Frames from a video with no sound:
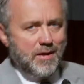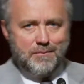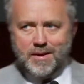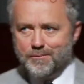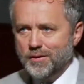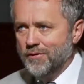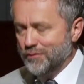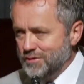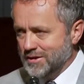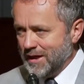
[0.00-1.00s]
Help my brother
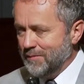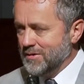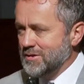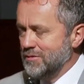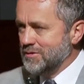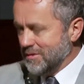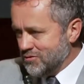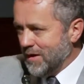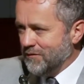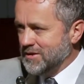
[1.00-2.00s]
who just gave me this news to
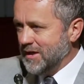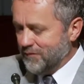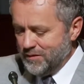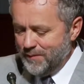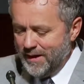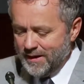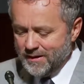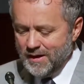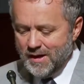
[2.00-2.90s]
travel safely back.